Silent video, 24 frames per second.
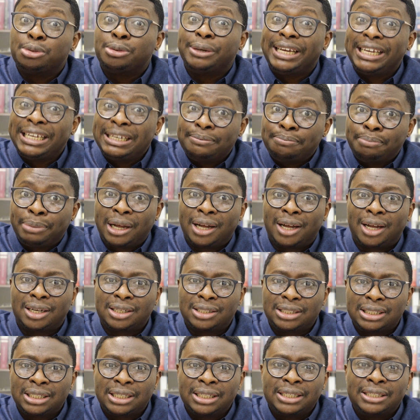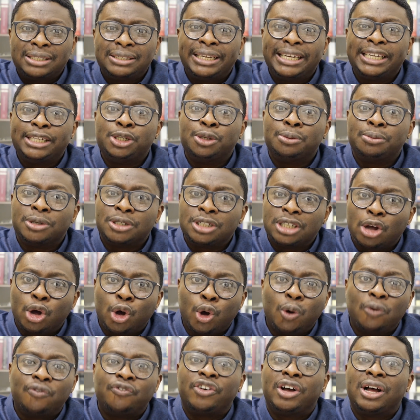impact, then you must
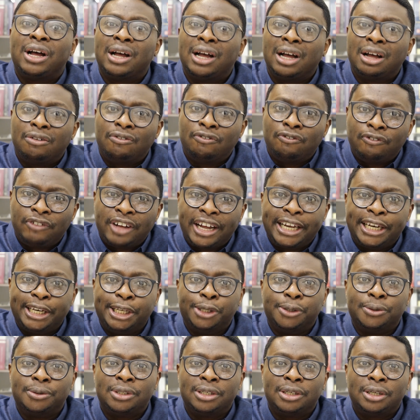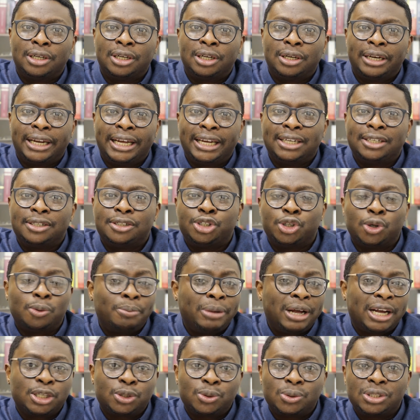offer value. Like John
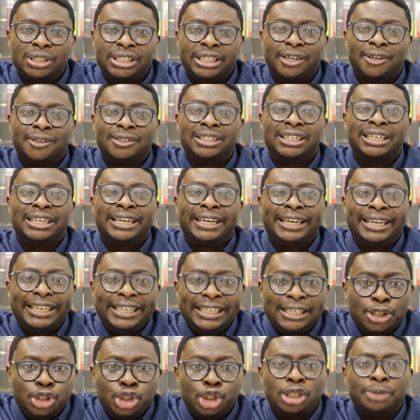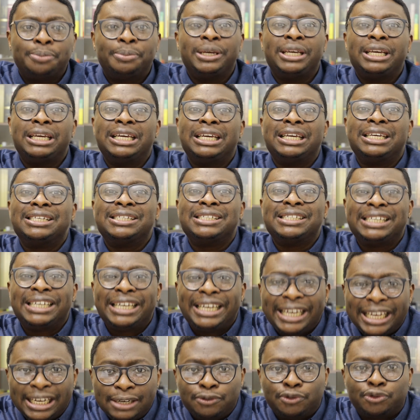Maxwell said, leadership is
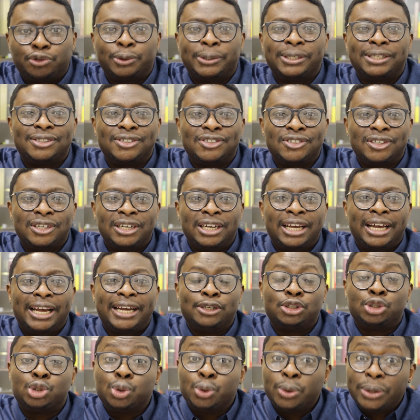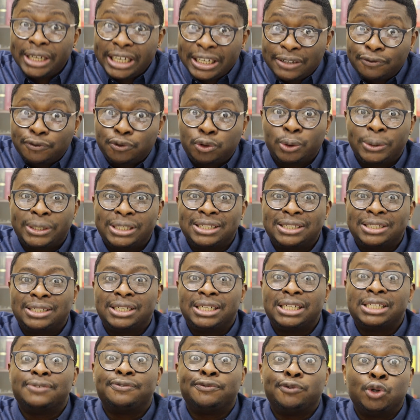influence, and true influence
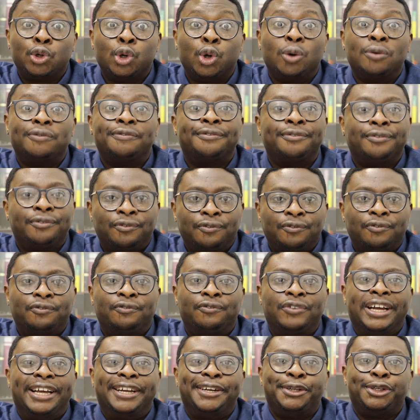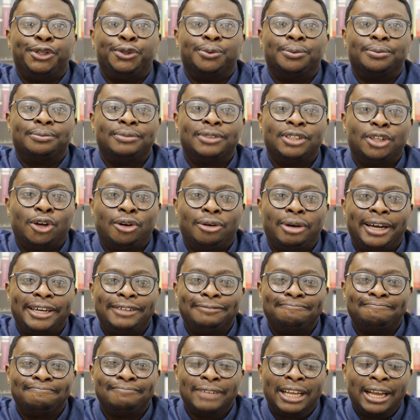is full of value. All right,
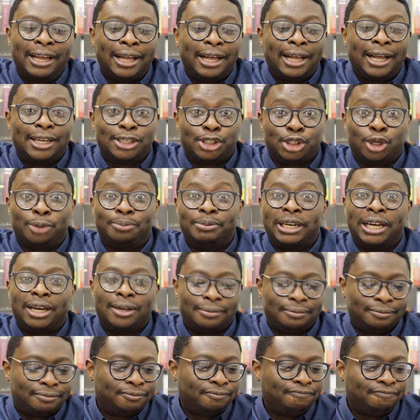I'll stop now.